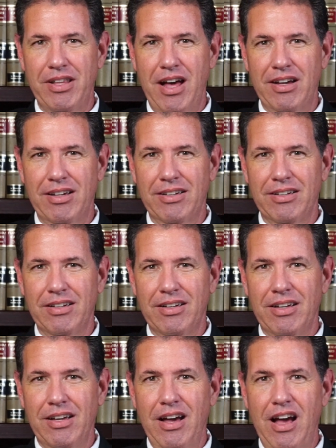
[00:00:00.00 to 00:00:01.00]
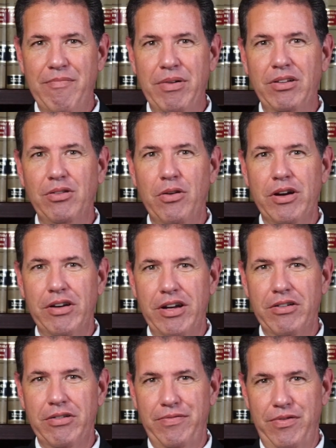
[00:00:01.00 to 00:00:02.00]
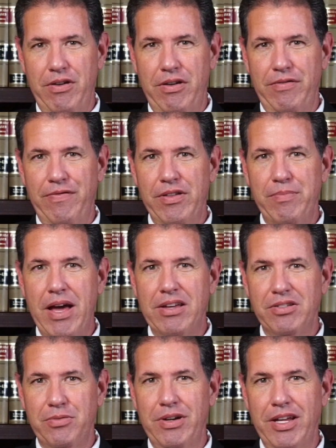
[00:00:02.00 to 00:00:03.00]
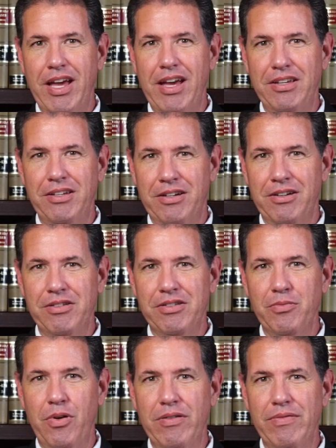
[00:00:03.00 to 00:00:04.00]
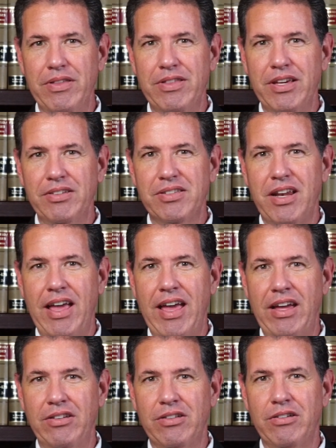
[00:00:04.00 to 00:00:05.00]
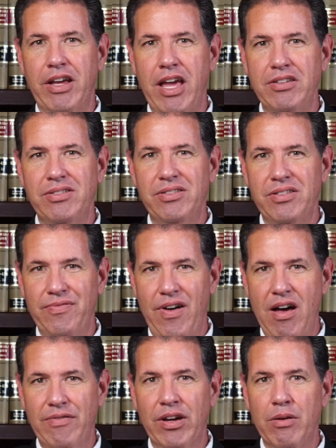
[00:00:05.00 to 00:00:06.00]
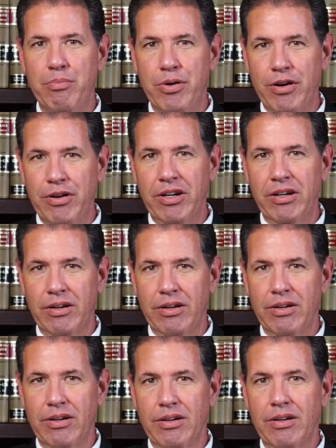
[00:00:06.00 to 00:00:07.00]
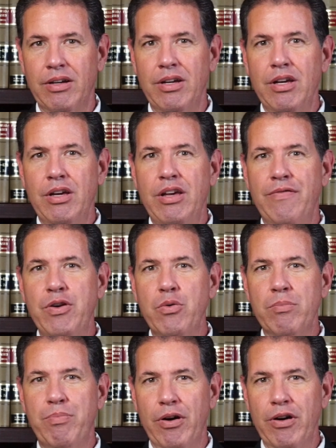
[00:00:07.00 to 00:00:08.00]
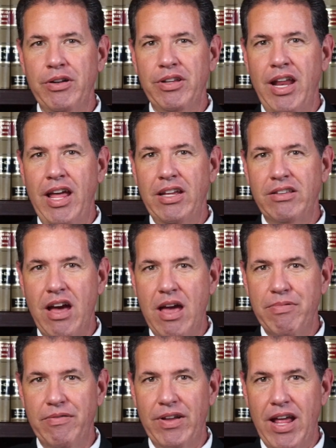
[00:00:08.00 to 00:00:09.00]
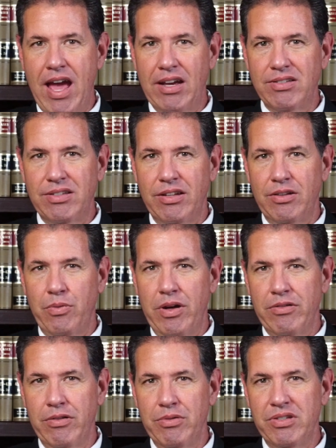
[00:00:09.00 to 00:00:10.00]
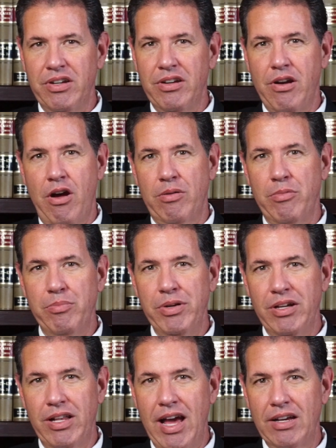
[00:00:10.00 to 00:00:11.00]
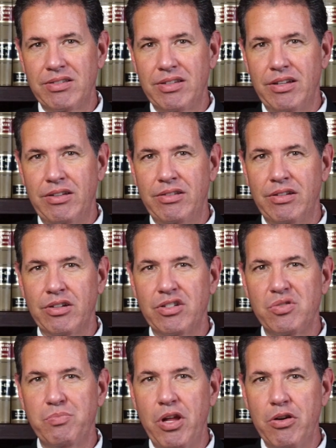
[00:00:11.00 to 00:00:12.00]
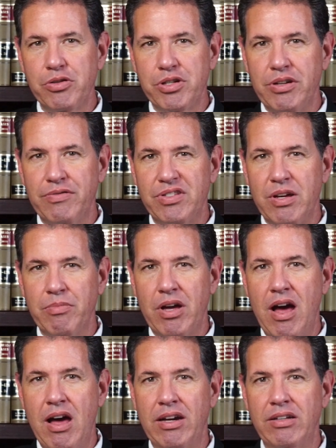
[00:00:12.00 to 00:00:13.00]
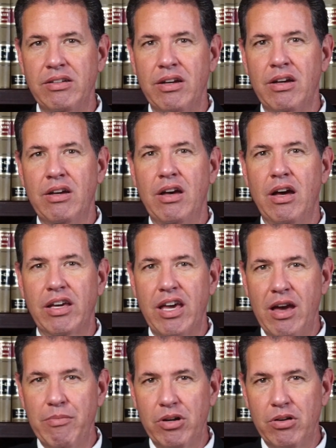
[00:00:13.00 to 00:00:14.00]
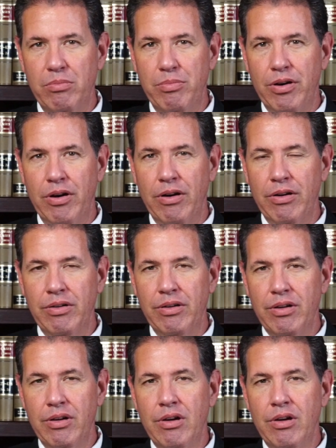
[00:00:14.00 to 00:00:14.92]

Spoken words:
Gluck. I've been a lawyer here in Florida for the past 28 years, and one of the things that I handle are cases involving a burn. If you were burned in any type of an accident, whether it was in an automobile accident, an explosion of some kind, a chemical burn,